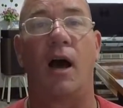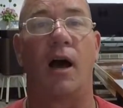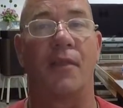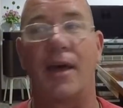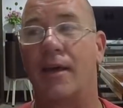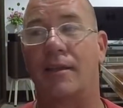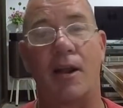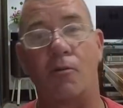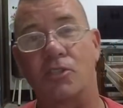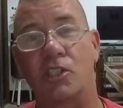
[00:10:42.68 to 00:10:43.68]
they
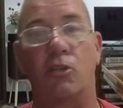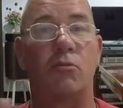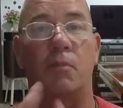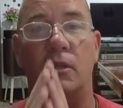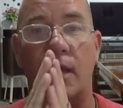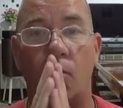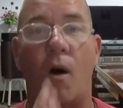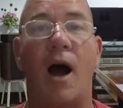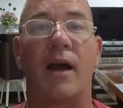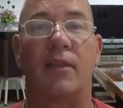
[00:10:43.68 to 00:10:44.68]
don't salute, but they
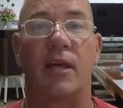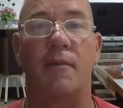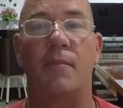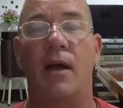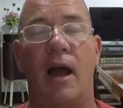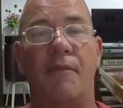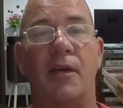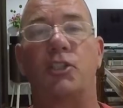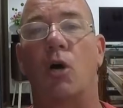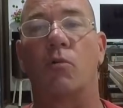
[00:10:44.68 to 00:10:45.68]
Y them and
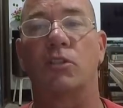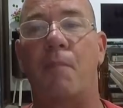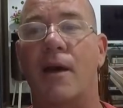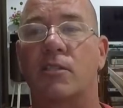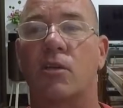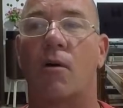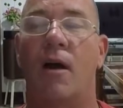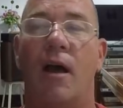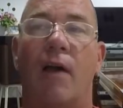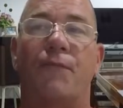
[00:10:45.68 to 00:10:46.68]
they show respect.
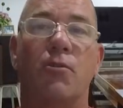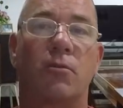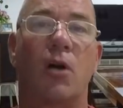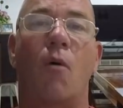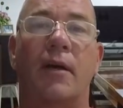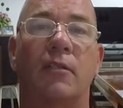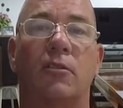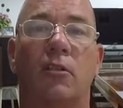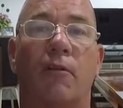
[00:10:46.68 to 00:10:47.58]
So if you're going into their